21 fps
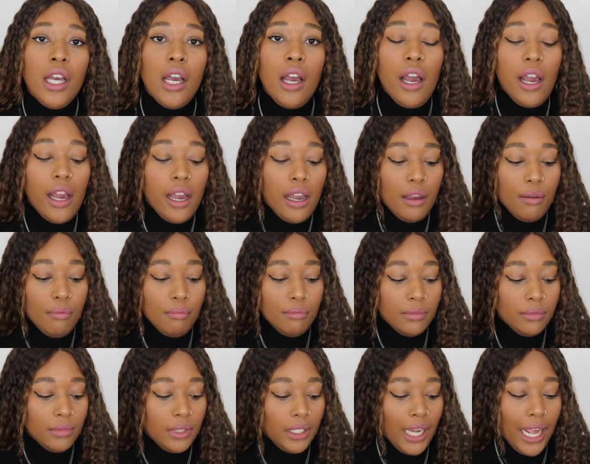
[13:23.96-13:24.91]

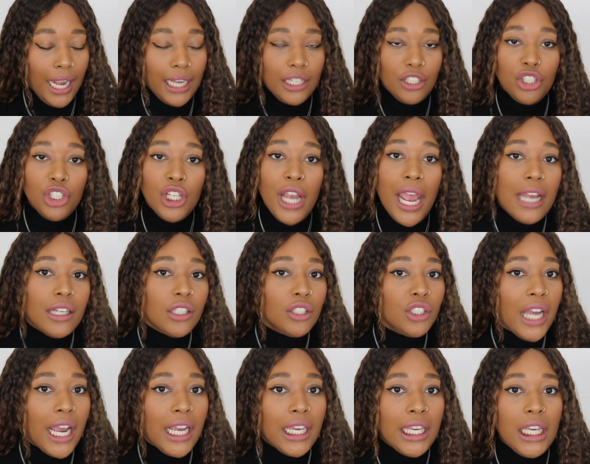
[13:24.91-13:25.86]
um, like a check
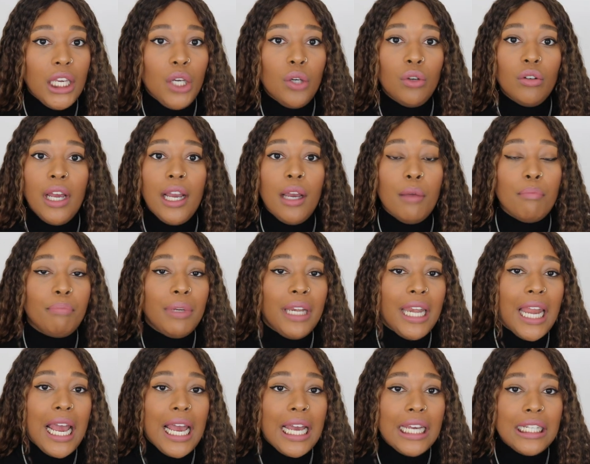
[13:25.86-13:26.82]
jacket or like a
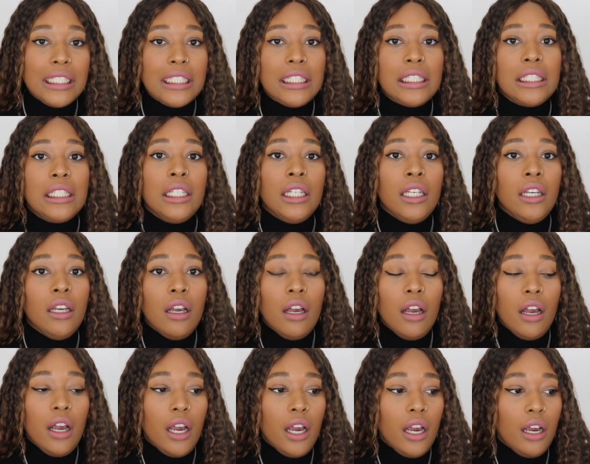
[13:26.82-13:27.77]
plaid.
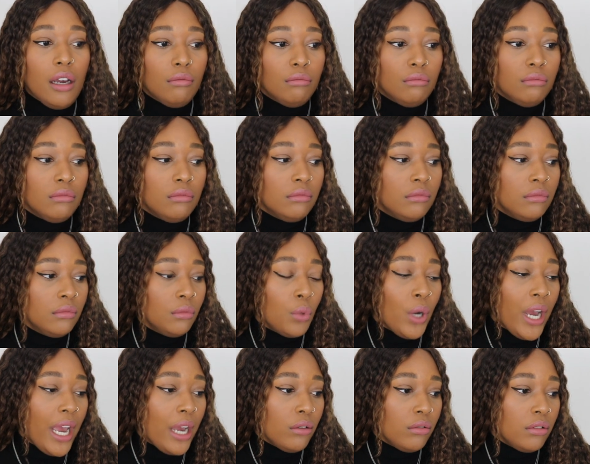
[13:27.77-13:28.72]
Um,
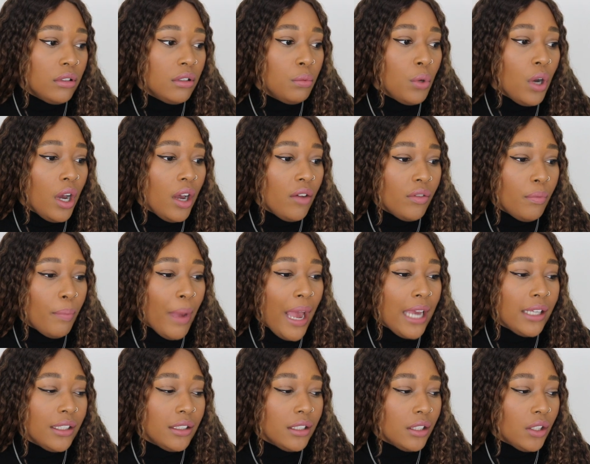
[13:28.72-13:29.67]
what else, what other
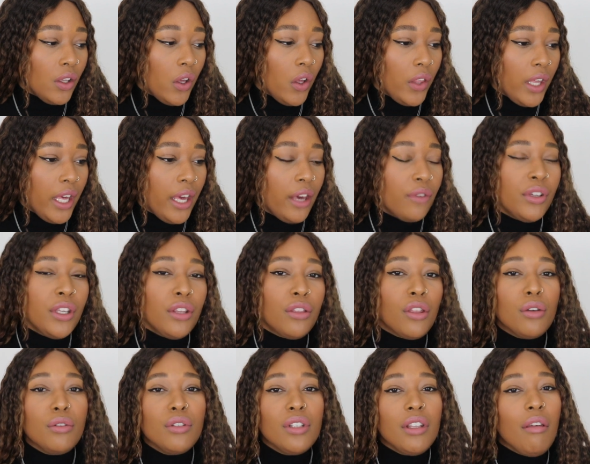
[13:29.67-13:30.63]
patterns are there? I think
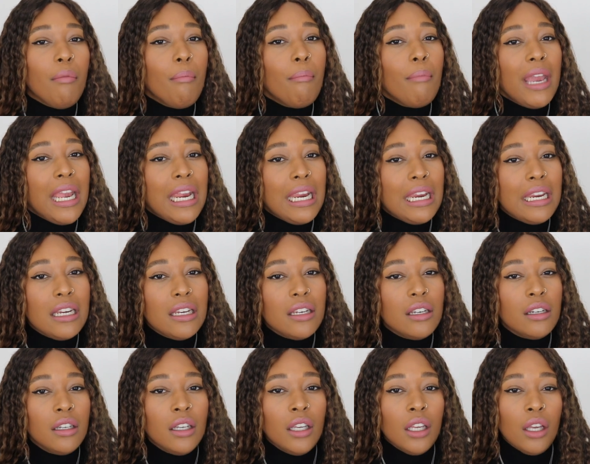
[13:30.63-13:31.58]
those are the
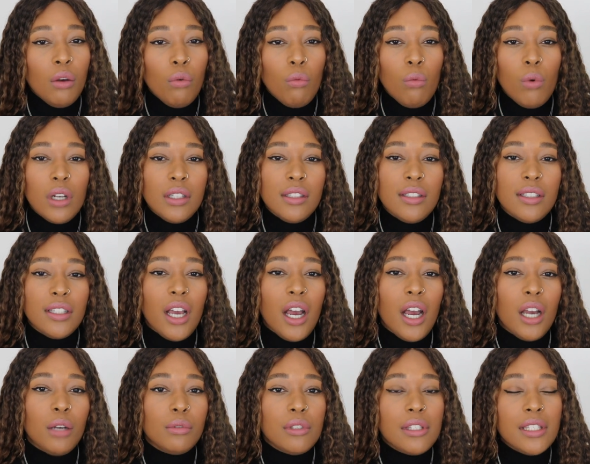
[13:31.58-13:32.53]
main ones that
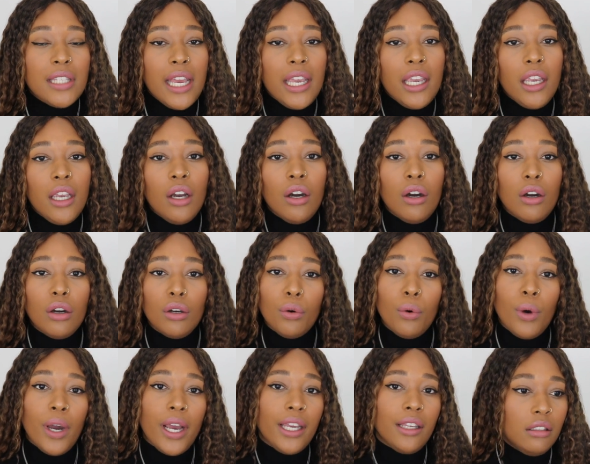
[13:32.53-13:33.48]
I would say are
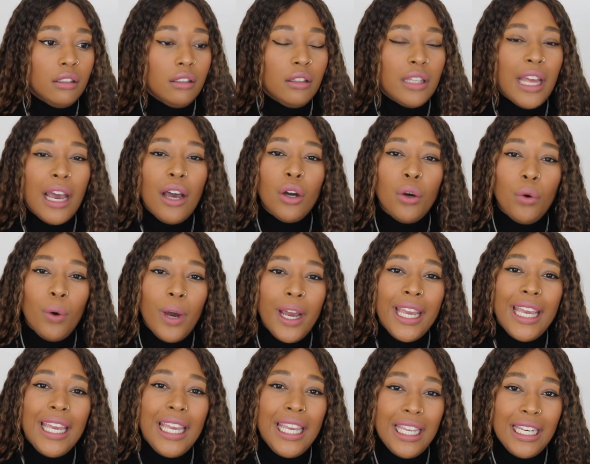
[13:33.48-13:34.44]
quite, that are
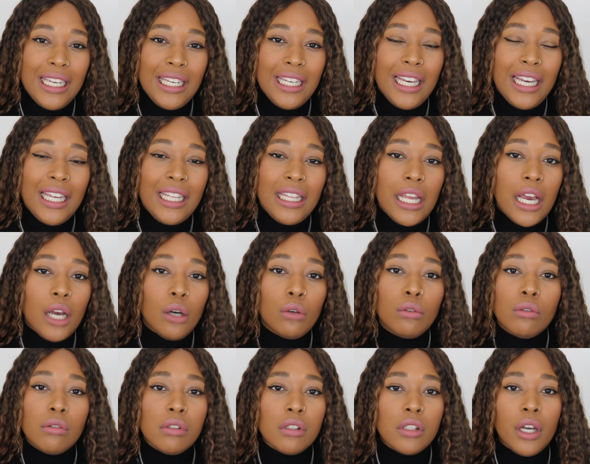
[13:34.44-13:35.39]
quite in and that
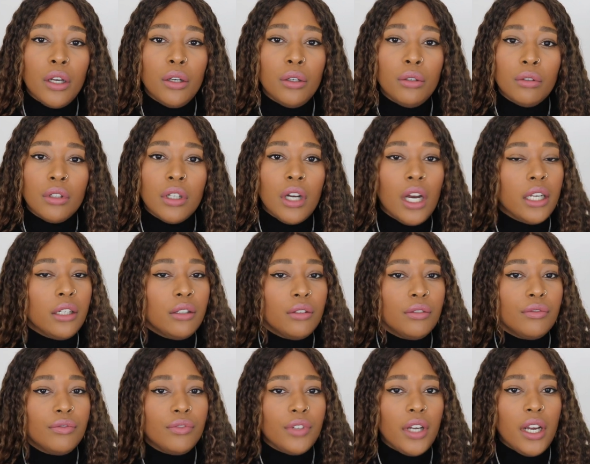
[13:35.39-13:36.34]
also kind
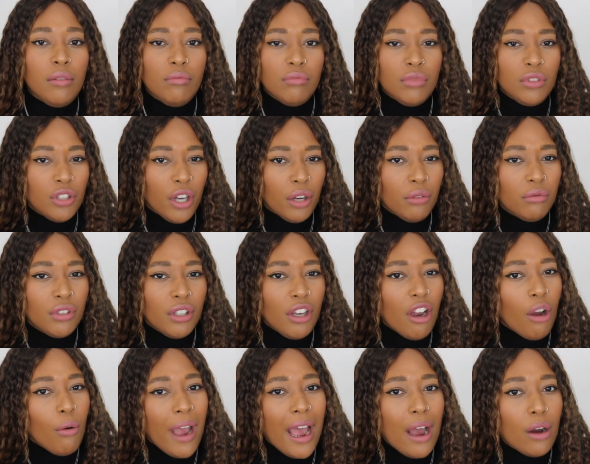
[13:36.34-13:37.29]
of um, don't
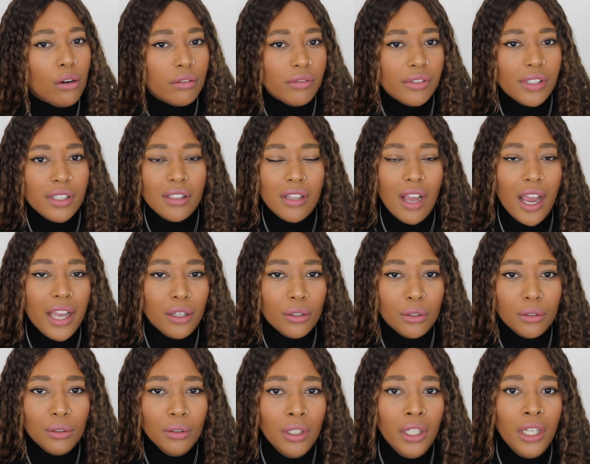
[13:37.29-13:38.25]
go out of
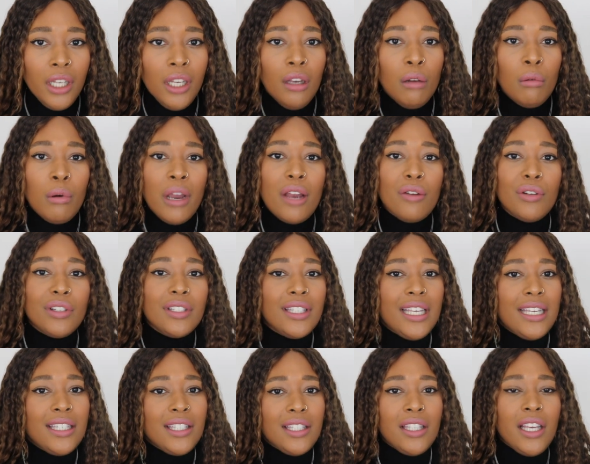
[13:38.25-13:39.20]
style. Whereas
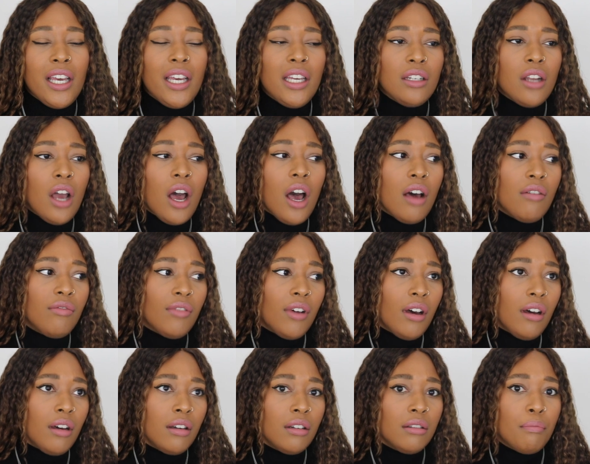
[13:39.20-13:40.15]
there's certain
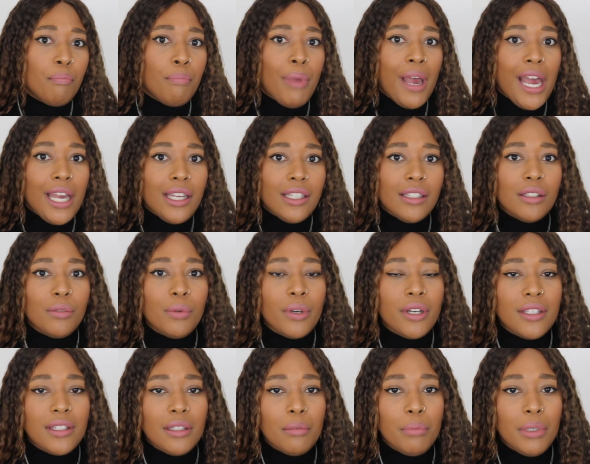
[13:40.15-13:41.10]
other patterns where
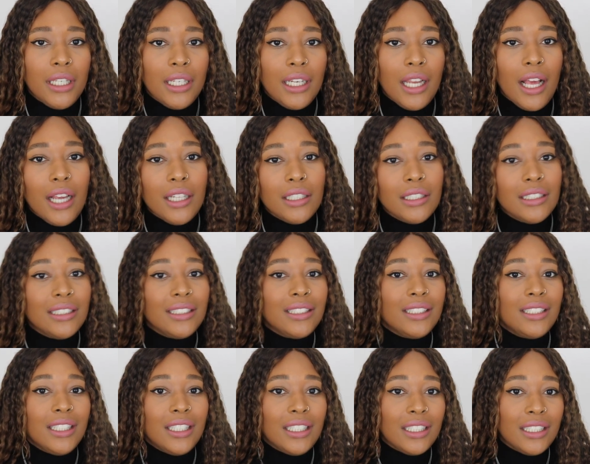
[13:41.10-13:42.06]
it's a bit like,
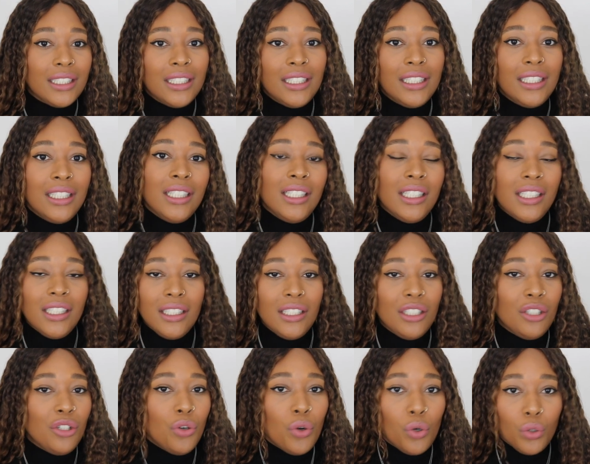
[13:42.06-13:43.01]

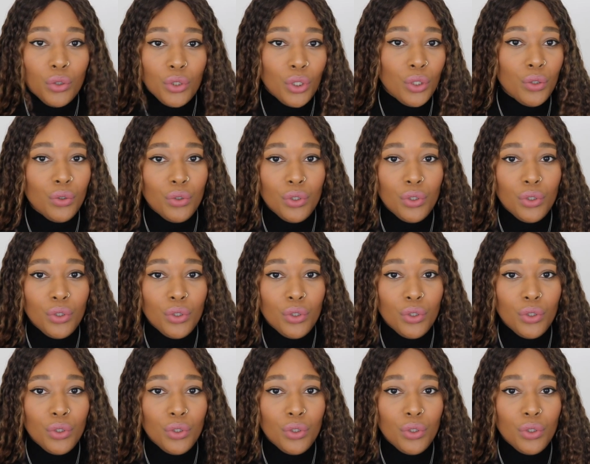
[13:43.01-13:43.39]
not too